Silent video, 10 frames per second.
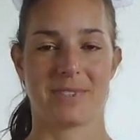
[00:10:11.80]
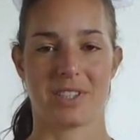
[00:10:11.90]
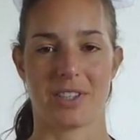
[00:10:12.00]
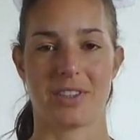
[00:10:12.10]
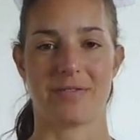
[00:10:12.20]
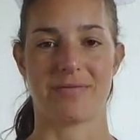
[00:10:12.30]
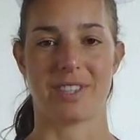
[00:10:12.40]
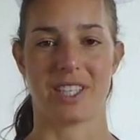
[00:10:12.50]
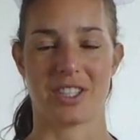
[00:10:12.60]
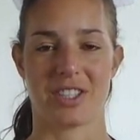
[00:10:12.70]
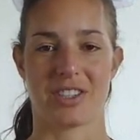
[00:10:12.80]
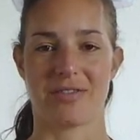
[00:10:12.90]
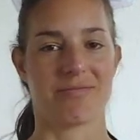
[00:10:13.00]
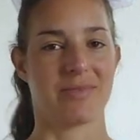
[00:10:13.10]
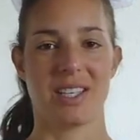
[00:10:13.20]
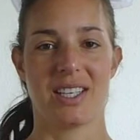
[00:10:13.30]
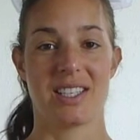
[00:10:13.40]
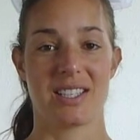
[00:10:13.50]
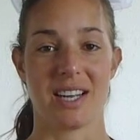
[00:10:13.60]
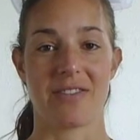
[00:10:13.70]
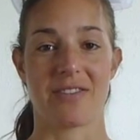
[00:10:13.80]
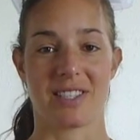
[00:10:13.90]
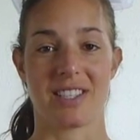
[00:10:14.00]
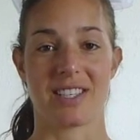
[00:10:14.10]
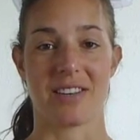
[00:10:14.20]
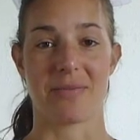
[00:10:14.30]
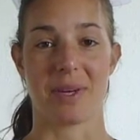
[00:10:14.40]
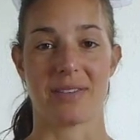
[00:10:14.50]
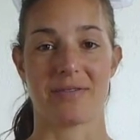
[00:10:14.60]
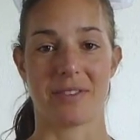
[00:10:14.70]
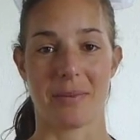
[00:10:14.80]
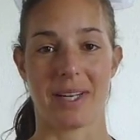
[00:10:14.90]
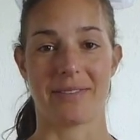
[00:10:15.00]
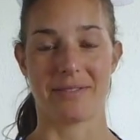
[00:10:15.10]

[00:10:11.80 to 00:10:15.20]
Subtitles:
So I just it's a safe bet for me.